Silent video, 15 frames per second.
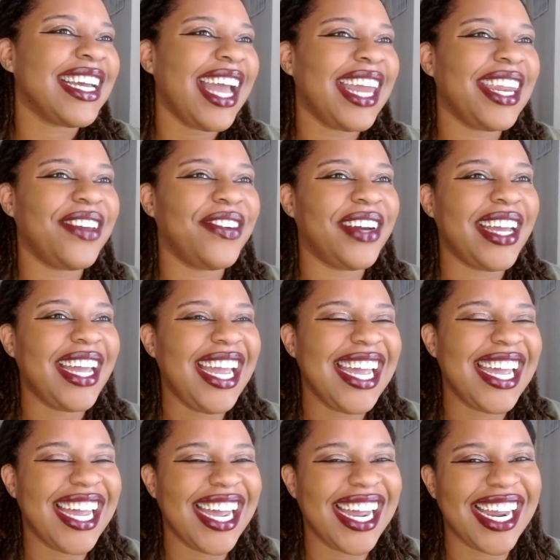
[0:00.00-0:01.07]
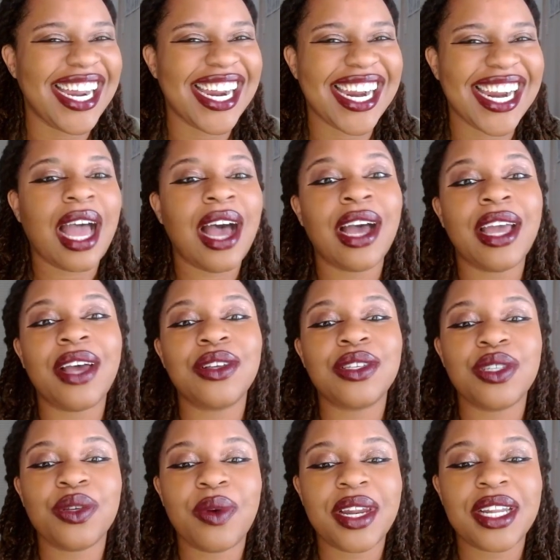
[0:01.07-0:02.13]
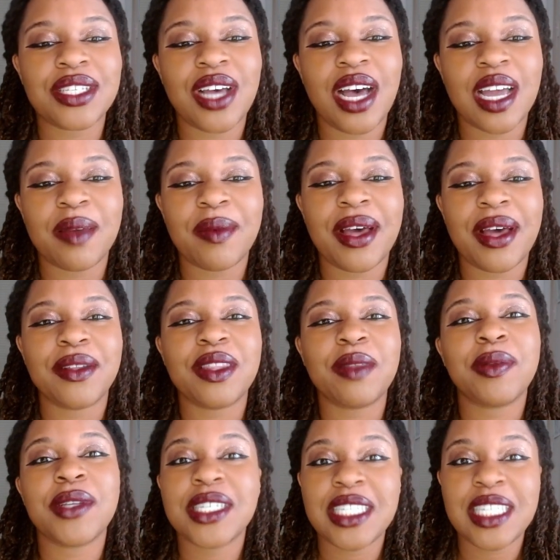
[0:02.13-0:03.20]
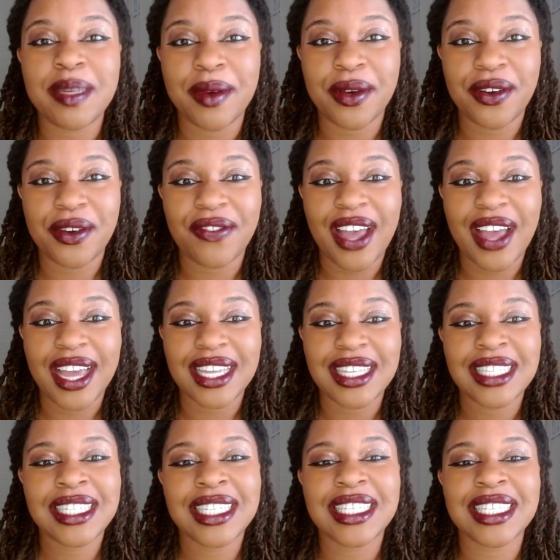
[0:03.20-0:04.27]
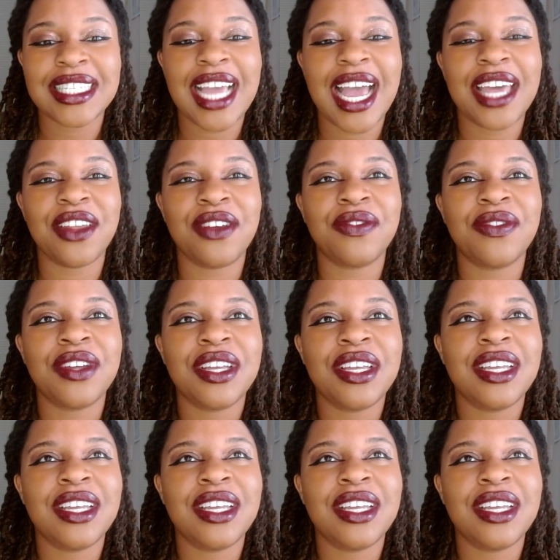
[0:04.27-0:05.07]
Anyway, I also want to talk about the placebo effect. And this is kind of